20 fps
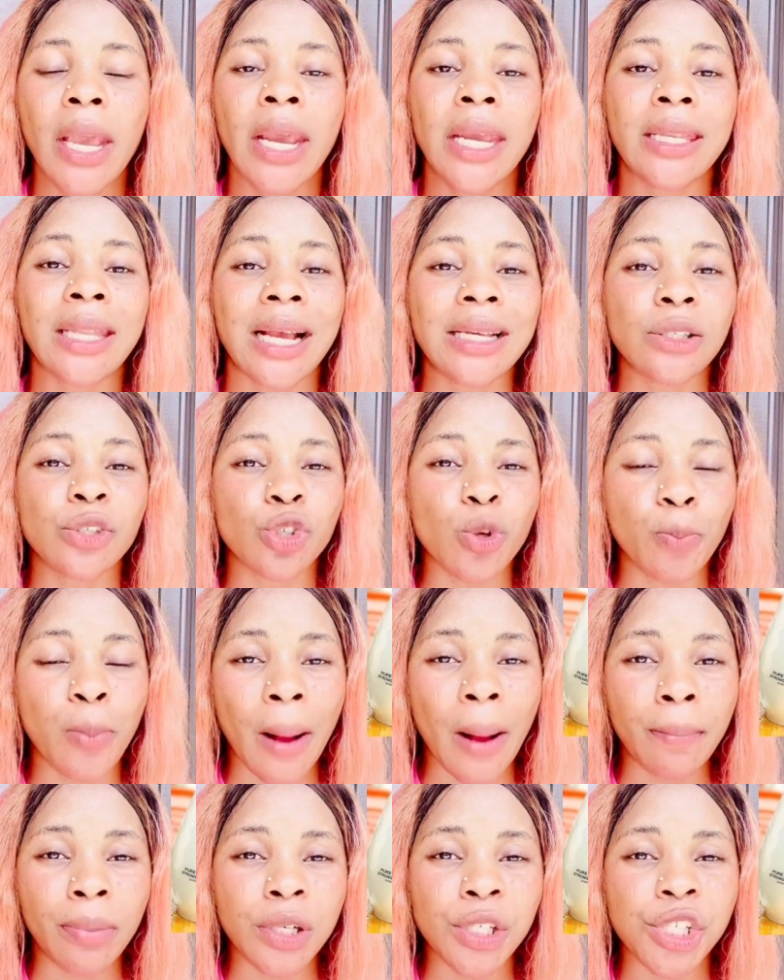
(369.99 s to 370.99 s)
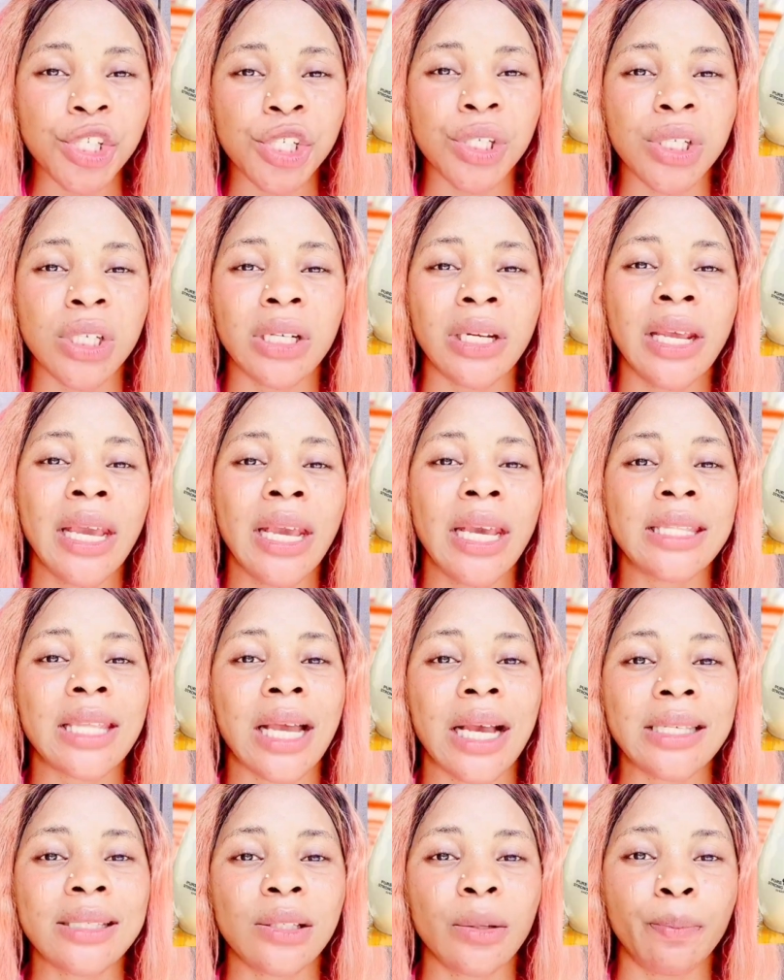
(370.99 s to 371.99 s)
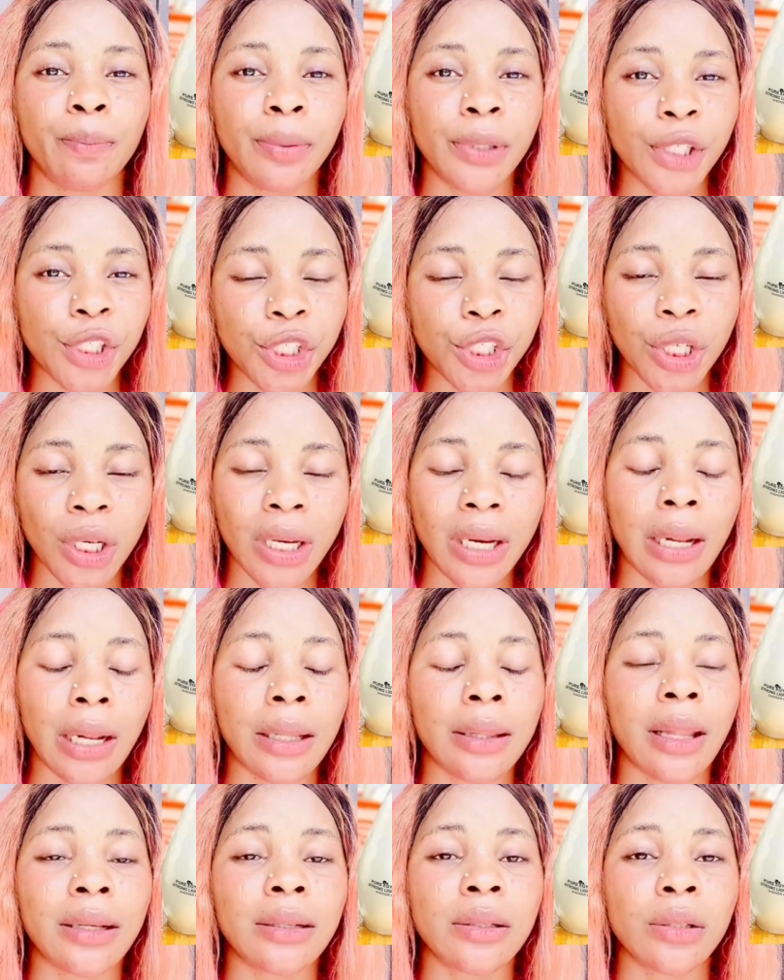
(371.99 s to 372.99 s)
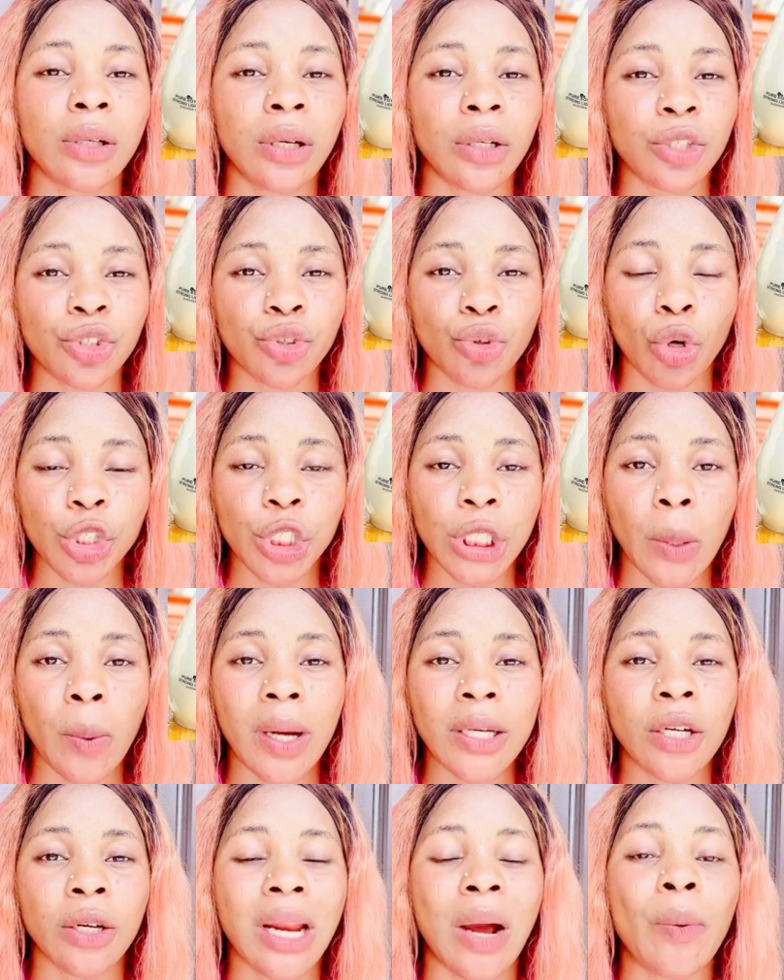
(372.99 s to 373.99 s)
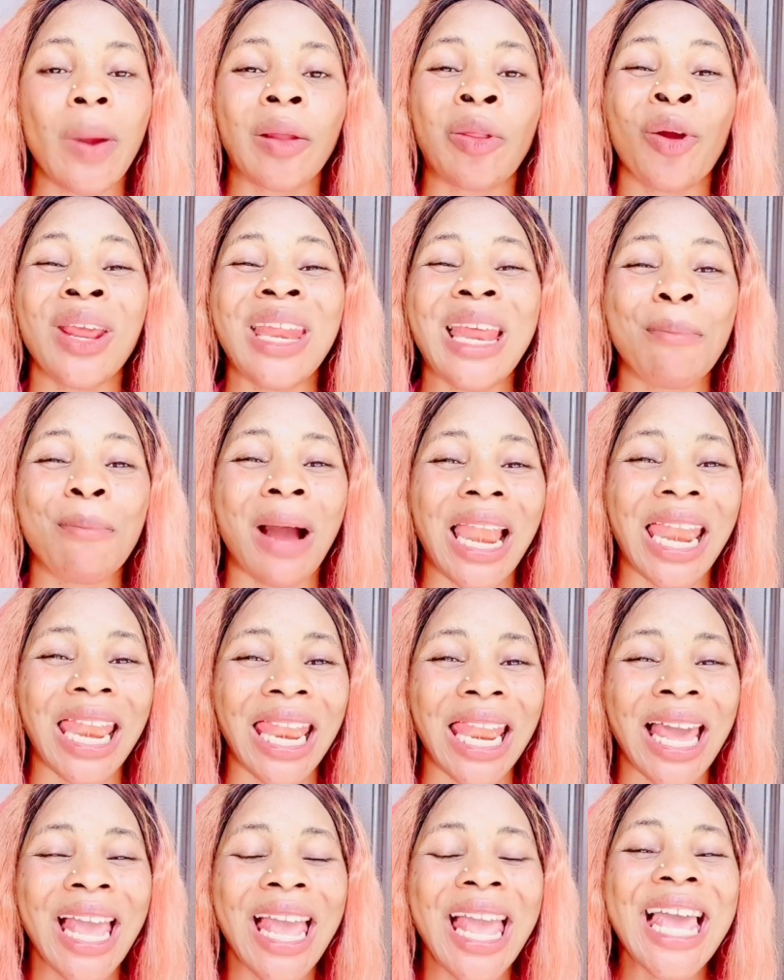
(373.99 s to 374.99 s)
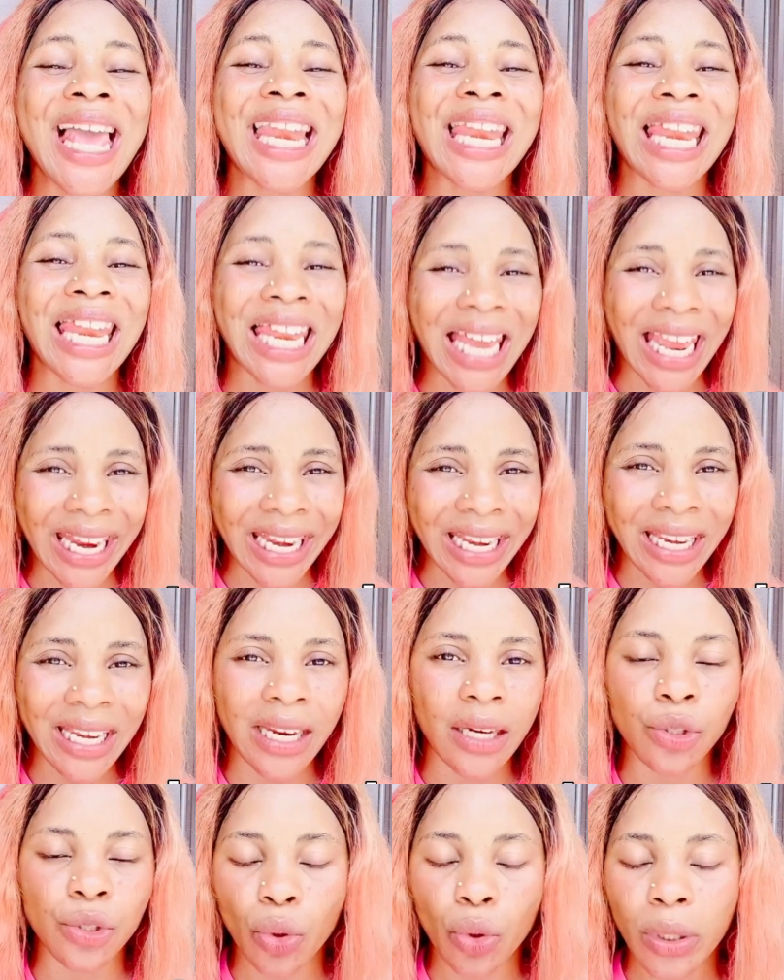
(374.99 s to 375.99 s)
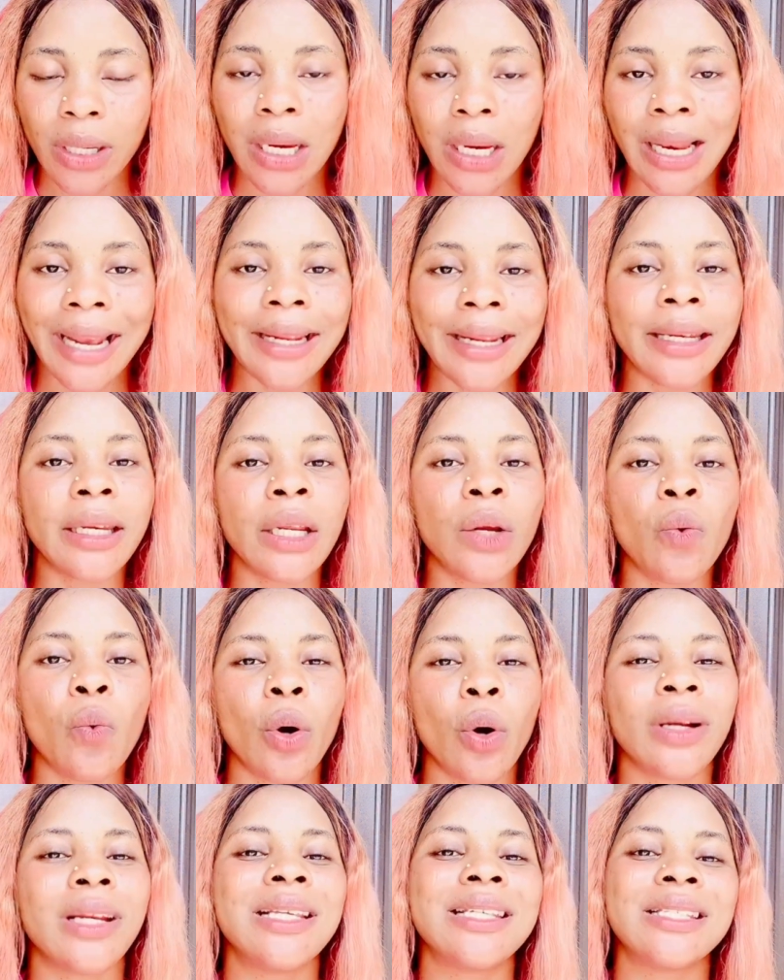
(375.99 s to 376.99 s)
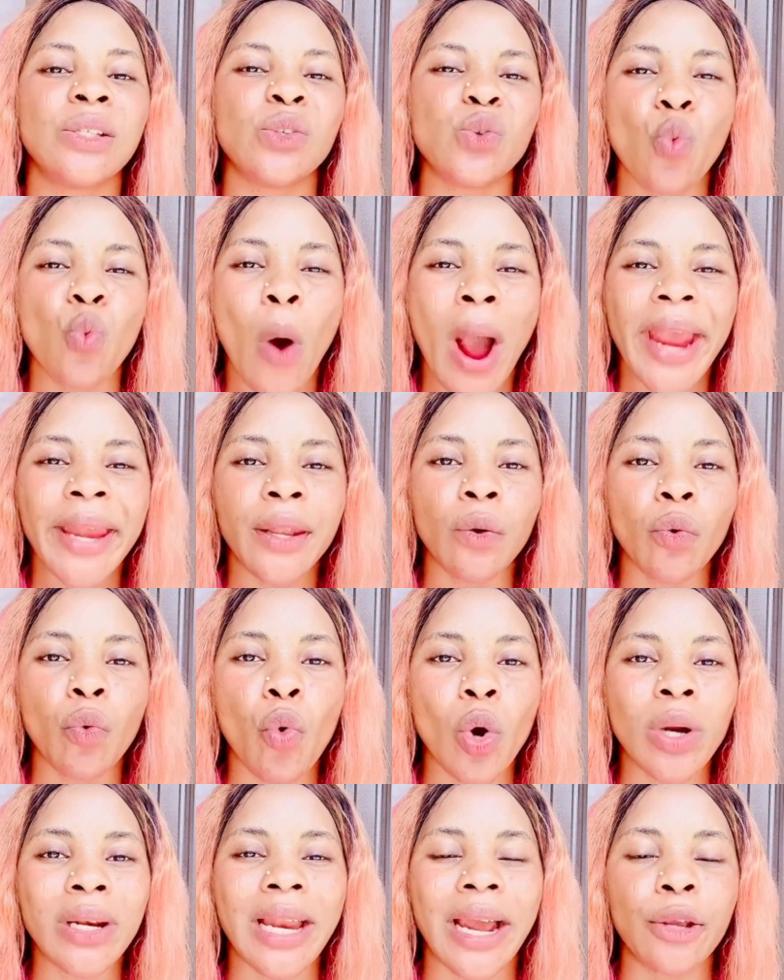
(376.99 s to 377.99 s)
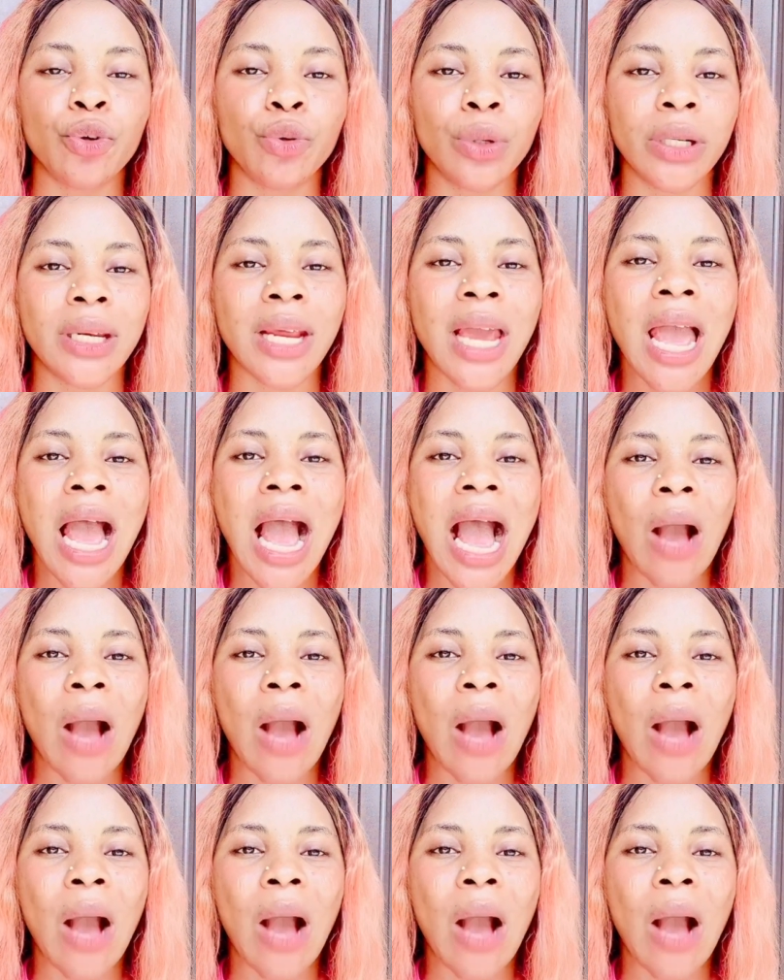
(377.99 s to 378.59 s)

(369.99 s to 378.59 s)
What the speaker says: It has the super bleaching, it has the bleaching, and it has the strong shower gel. Now we are talking about lightening. So the lightening one is the white one that you need.